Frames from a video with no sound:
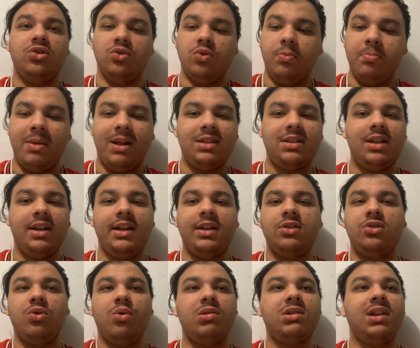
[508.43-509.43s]
mentally
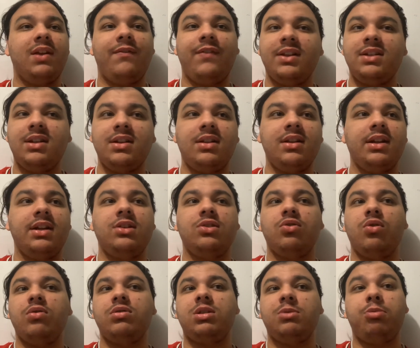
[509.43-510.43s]
exhausted, physically
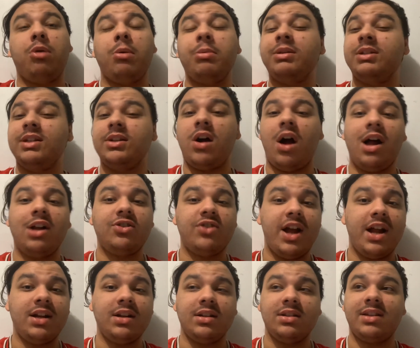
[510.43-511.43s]
exhausted, probably
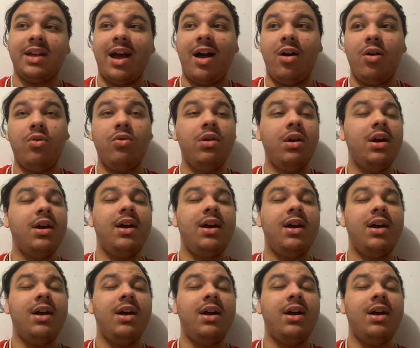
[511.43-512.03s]
dehydrated as hell.